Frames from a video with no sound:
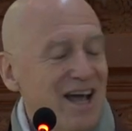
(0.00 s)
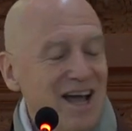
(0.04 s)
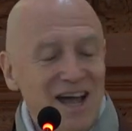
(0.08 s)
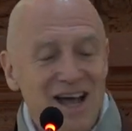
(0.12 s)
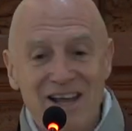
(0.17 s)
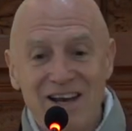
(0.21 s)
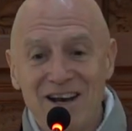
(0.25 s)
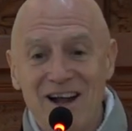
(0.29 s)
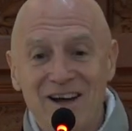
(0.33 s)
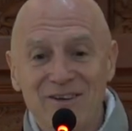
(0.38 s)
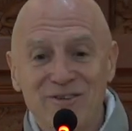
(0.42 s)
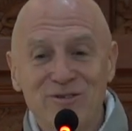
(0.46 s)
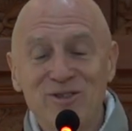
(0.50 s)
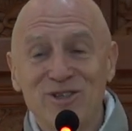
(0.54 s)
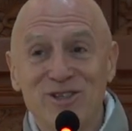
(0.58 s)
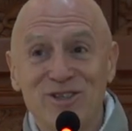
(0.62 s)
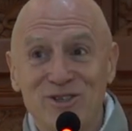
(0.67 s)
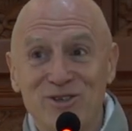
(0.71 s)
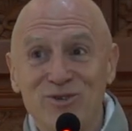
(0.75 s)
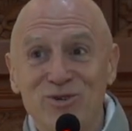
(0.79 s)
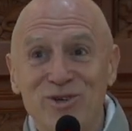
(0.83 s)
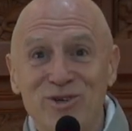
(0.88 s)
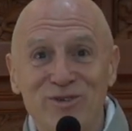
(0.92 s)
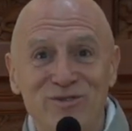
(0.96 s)
And I was
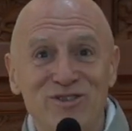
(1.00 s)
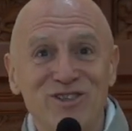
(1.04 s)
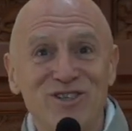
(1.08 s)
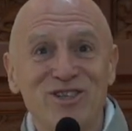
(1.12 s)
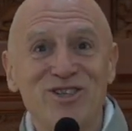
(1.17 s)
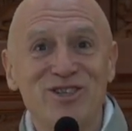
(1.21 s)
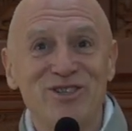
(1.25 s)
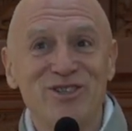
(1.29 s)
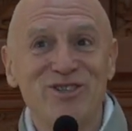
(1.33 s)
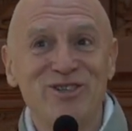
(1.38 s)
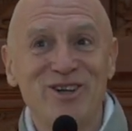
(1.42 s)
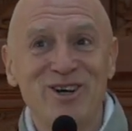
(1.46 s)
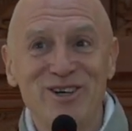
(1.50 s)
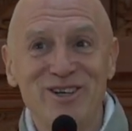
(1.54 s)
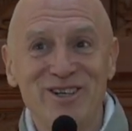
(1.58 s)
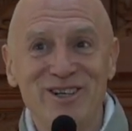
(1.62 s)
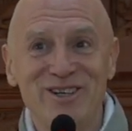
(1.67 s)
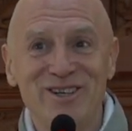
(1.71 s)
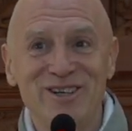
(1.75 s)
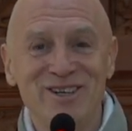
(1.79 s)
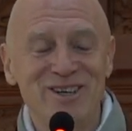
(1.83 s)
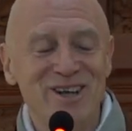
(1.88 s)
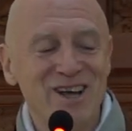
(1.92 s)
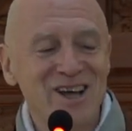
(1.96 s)
sort of
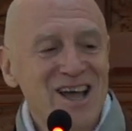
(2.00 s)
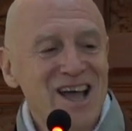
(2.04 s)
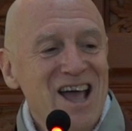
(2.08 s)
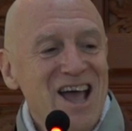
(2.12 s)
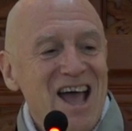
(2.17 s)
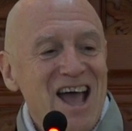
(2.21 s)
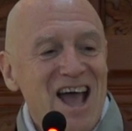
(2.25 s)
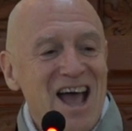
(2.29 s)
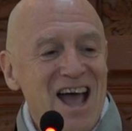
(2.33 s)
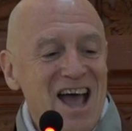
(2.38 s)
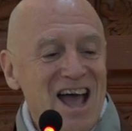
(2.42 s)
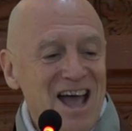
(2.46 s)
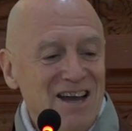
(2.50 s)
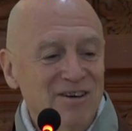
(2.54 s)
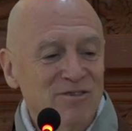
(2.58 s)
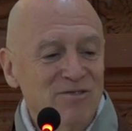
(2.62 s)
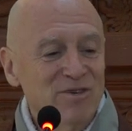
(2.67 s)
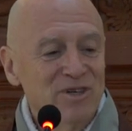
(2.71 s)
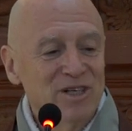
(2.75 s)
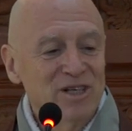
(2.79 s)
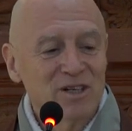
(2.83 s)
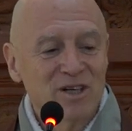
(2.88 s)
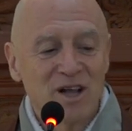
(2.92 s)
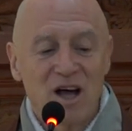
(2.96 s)
stunned and
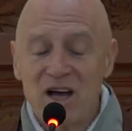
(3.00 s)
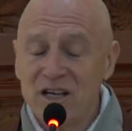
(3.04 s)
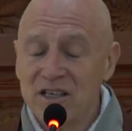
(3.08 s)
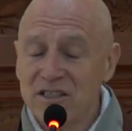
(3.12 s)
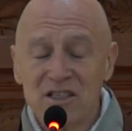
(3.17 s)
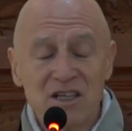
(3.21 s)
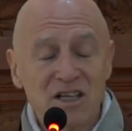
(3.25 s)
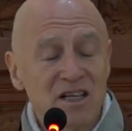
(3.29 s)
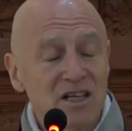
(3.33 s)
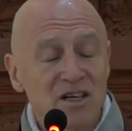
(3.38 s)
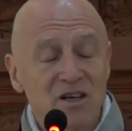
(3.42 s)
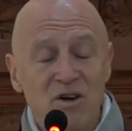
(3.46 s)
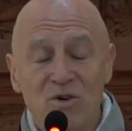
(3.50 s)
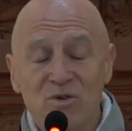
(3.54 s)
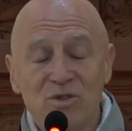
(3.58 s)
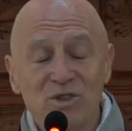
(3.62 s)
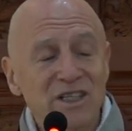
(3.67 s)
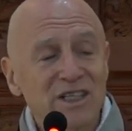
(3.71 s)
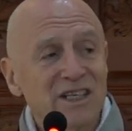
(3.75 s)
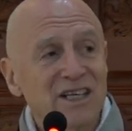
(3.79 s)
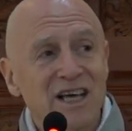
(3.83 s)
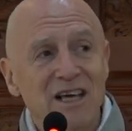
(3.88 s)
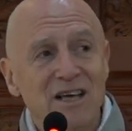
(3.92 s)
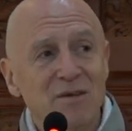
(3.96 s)
realized it
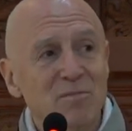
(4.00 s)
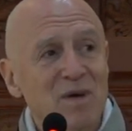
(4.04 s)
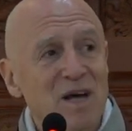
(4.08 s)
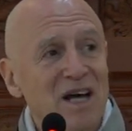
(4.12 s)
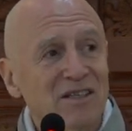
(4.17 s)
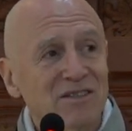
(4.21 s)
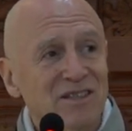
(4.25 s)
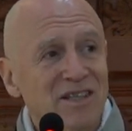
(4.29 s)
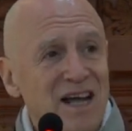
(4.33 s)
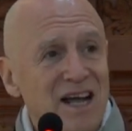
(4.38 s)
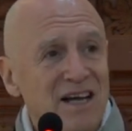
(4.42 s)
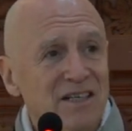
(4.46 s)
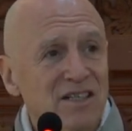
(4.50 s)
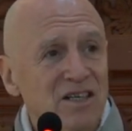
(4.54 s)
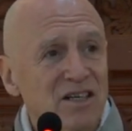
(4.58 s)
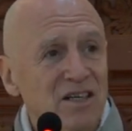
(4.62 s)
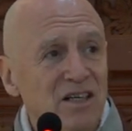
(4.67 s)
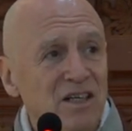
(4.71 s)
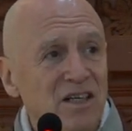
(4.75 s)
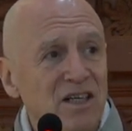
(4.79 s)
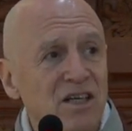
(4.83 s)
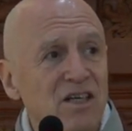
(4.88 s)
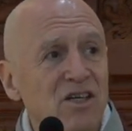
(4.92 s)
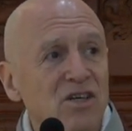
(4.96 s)
only came out
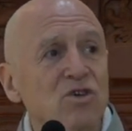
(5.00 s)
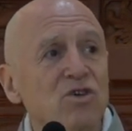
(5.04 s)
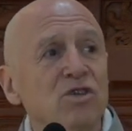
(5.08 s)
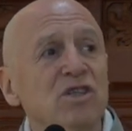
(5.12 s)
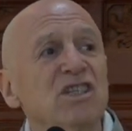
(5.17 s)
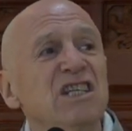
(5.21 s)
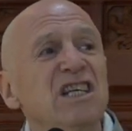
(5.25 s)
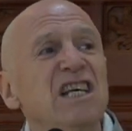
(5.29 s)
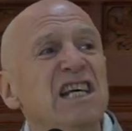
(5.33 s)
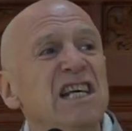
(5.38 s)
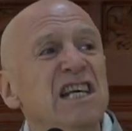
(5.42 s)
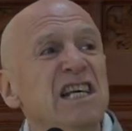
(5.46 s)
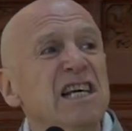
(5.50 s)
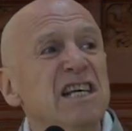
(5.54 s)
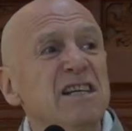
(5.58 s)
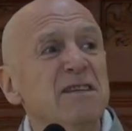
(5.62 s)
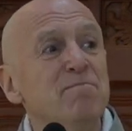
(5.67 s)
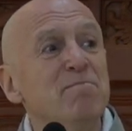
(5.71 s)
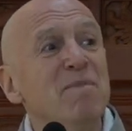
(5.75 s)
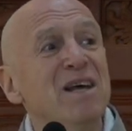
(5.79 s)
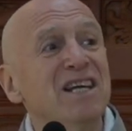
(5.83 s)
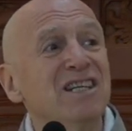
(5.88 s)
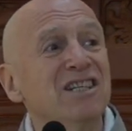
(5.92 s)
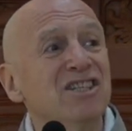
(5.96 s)
naturally because he had
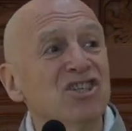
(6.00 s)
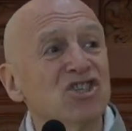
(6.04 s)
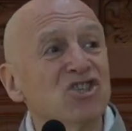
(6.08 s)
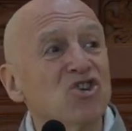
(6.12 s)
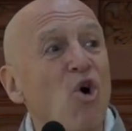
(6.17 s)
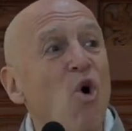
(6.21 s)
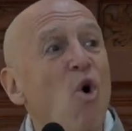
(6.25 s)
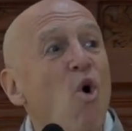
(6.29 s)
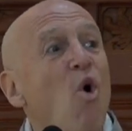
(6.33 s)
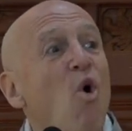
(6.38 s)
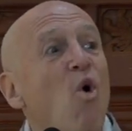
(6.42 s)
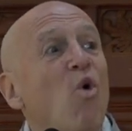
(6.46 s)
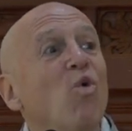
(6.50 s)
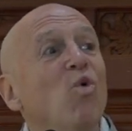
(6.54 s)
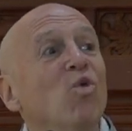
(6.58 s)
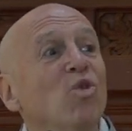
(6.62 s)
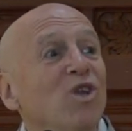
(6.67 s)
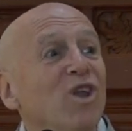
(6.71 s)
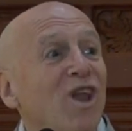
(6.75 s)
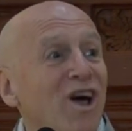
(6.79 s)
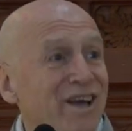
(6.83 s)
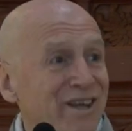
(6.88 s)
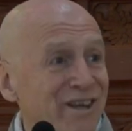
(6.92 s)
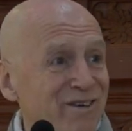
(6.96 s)
made his whole
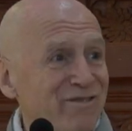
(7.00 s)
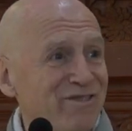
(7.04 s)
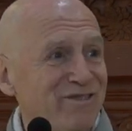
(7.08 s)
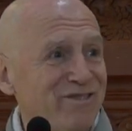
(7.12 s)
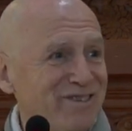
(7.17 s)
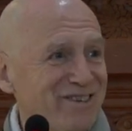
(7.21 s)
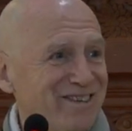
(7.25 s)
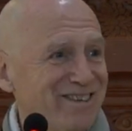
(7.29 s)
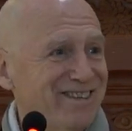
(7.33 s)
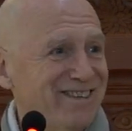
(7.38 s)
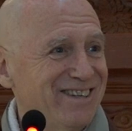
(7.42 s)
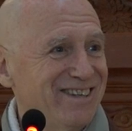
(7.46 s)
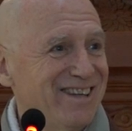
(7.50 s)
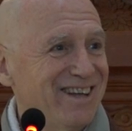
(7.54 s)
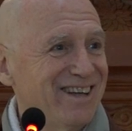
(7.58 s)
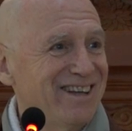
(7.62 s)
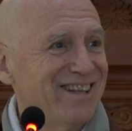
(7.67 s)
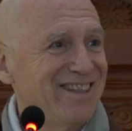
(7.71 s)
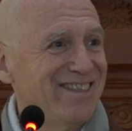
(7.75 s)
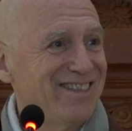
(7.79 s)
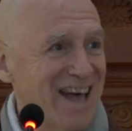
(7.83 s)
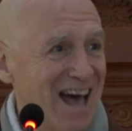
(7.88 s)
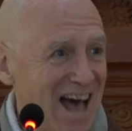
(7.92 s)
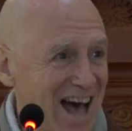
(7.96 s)
life
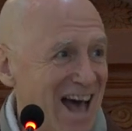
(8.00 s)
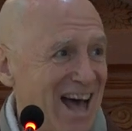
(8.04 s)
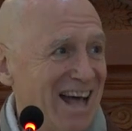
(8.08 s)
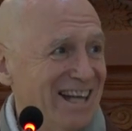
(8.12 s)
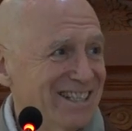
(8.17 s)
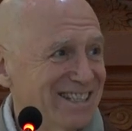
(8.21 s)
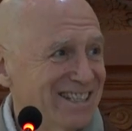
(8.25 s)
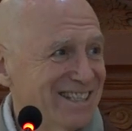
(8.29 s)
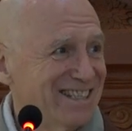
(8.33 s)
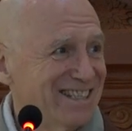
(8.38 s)
that.